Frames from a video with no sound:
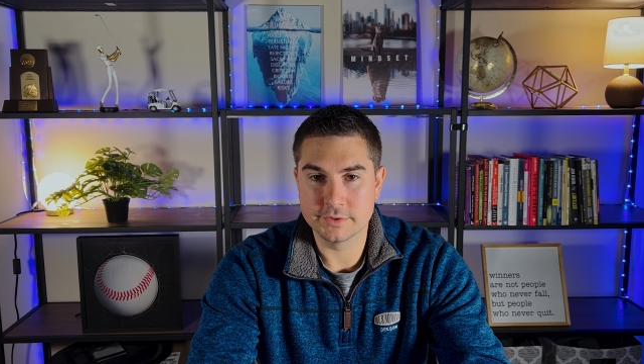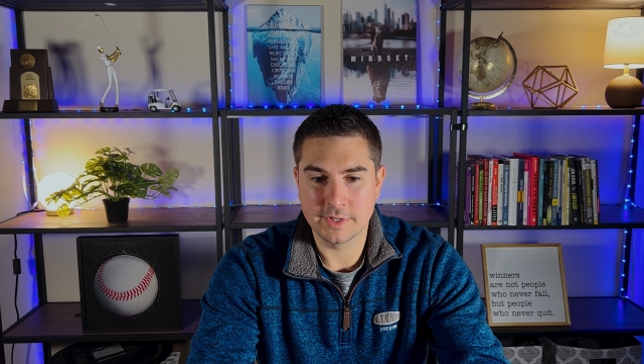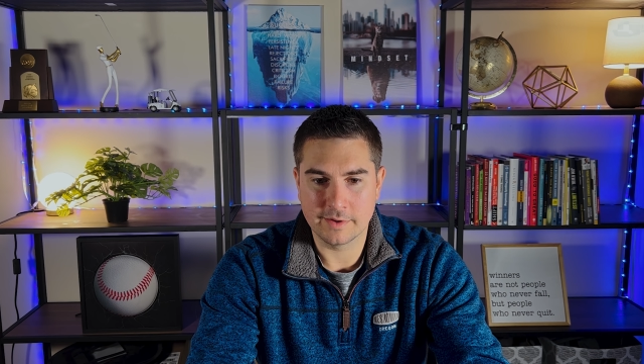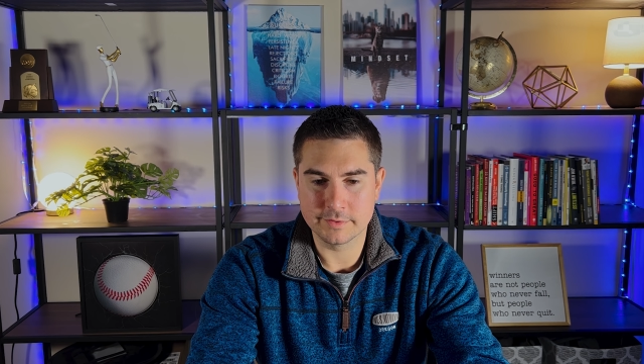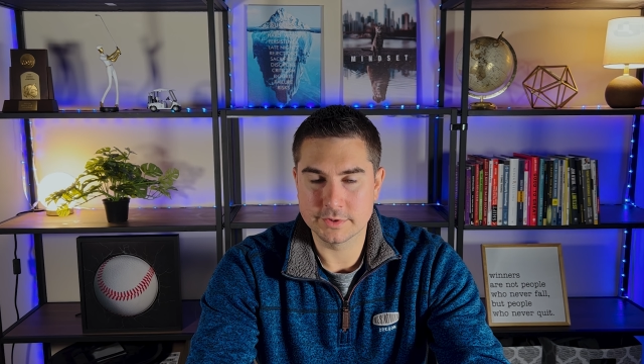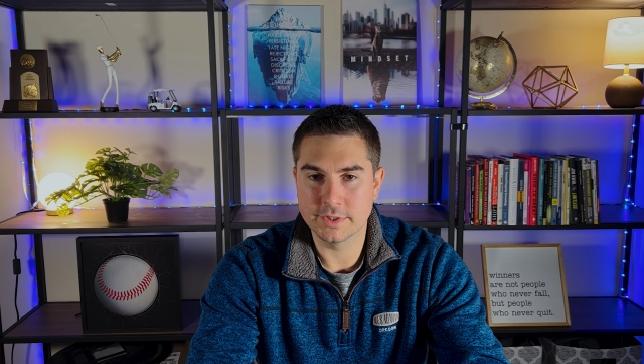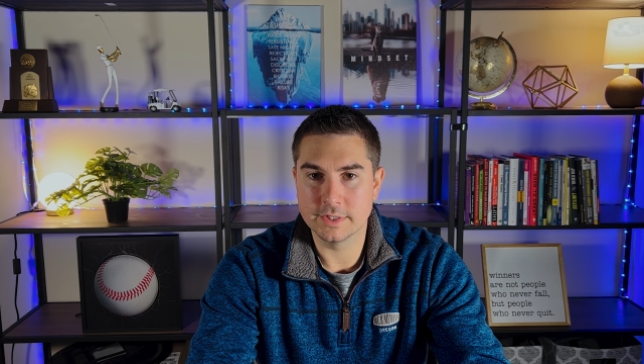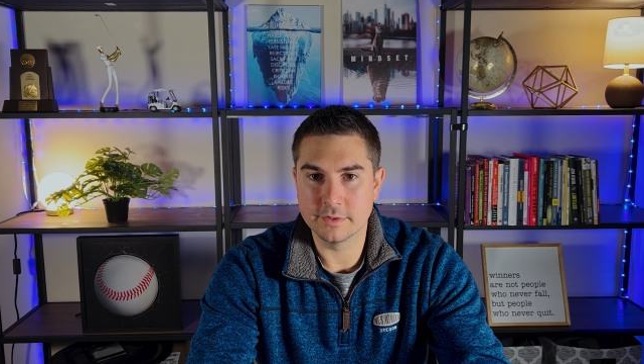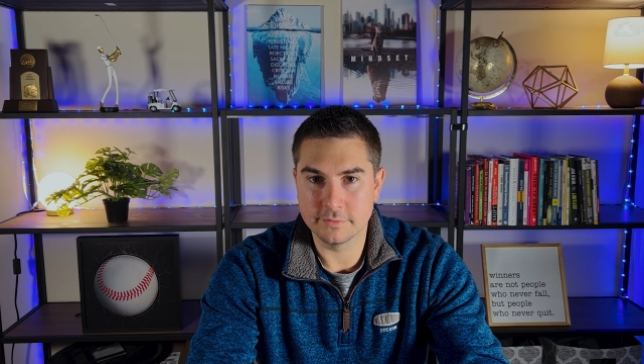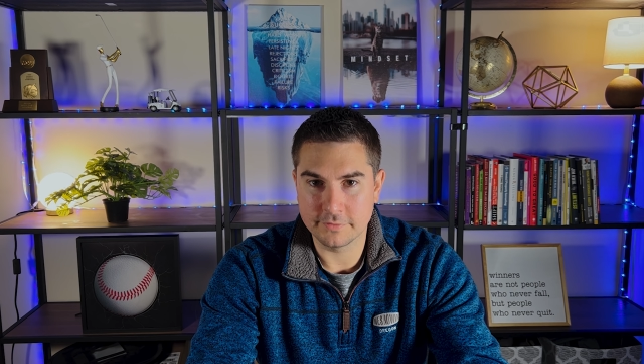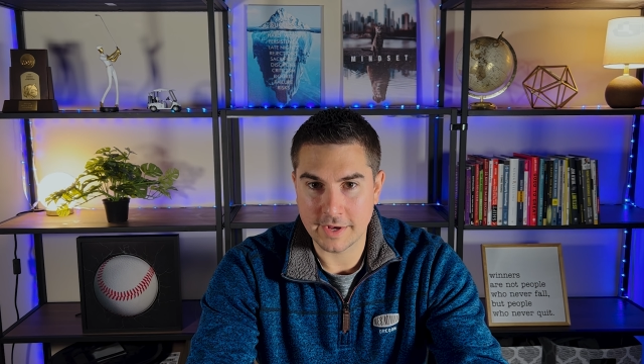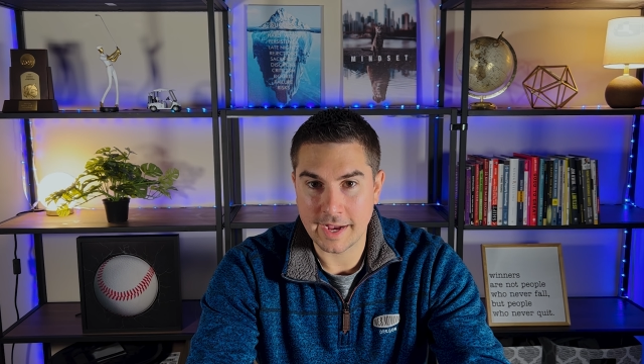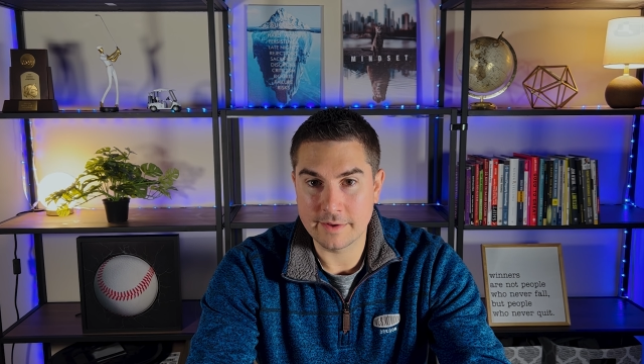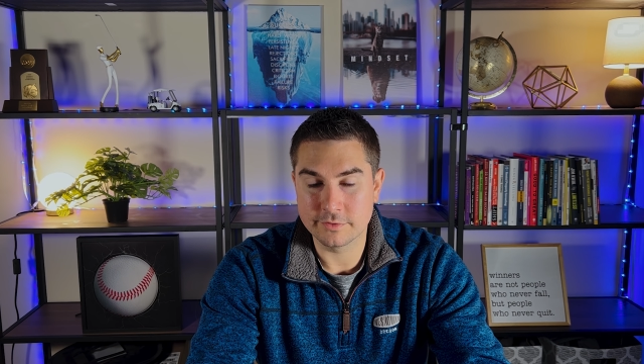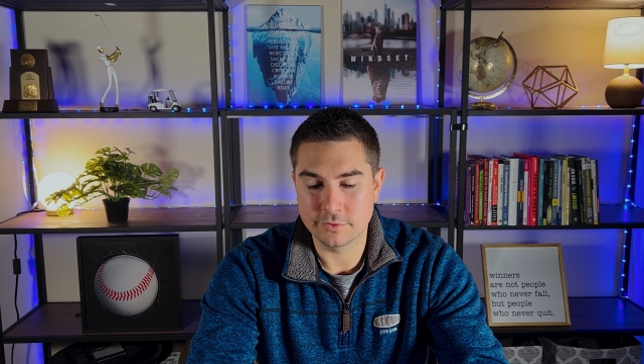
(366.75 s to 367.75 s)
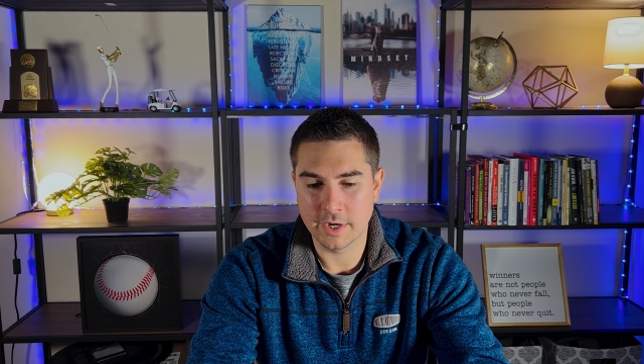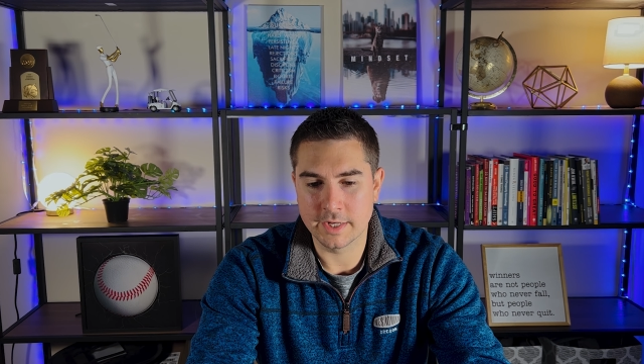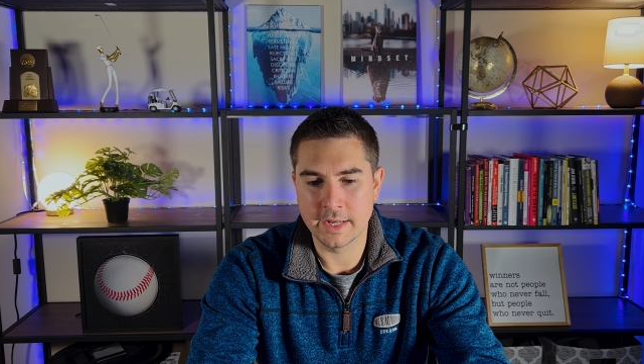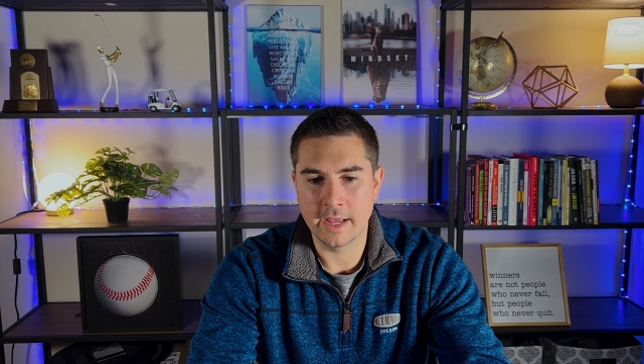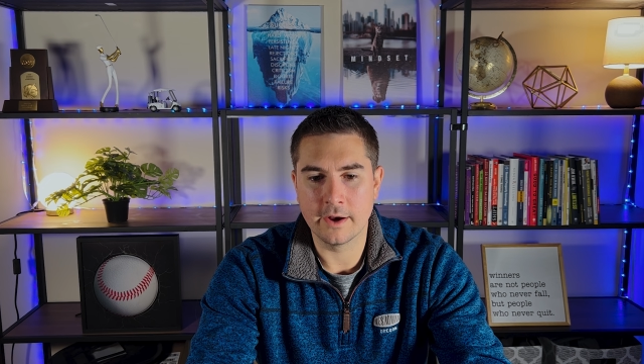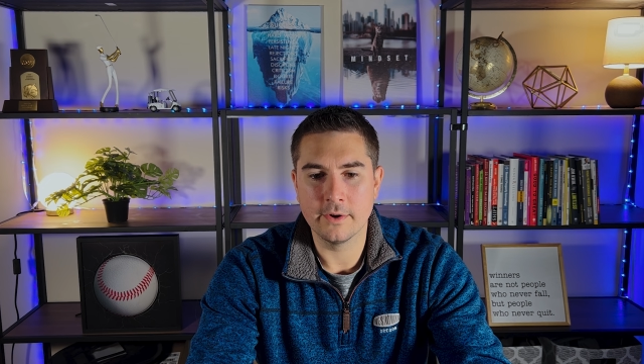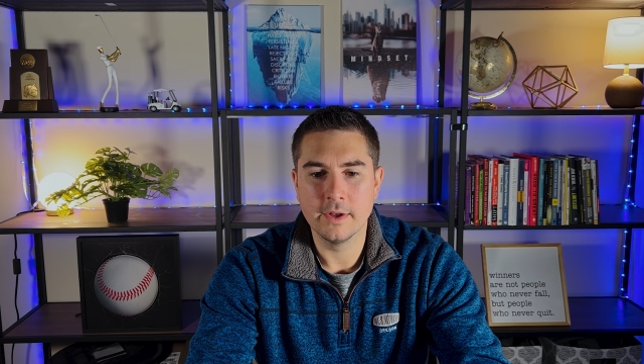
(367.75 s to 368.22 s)
obviously in the fives right
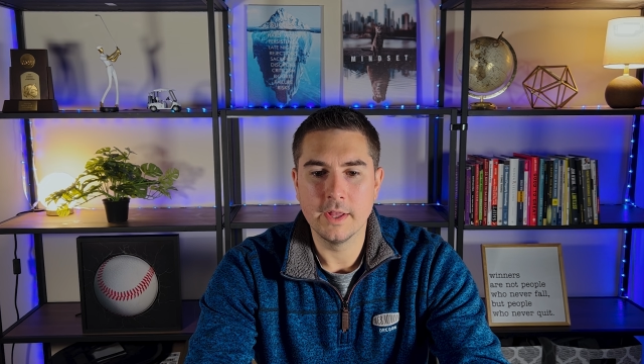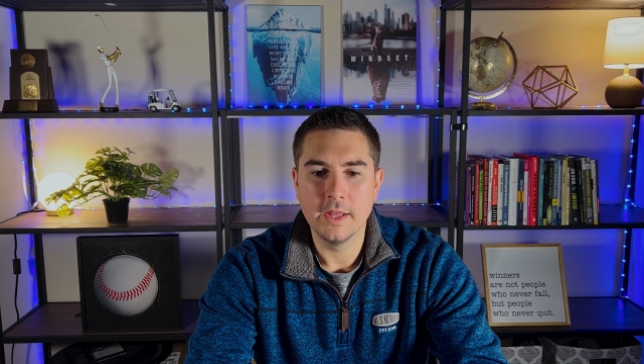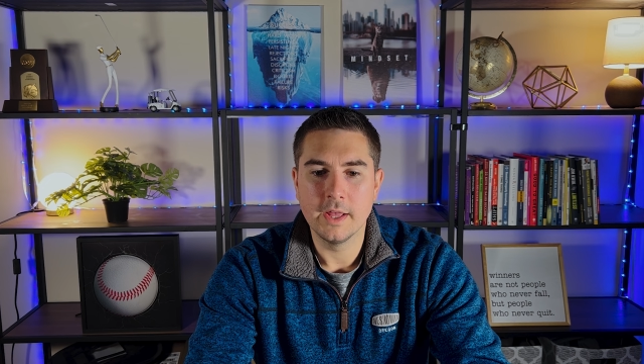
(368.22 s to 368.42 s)
now.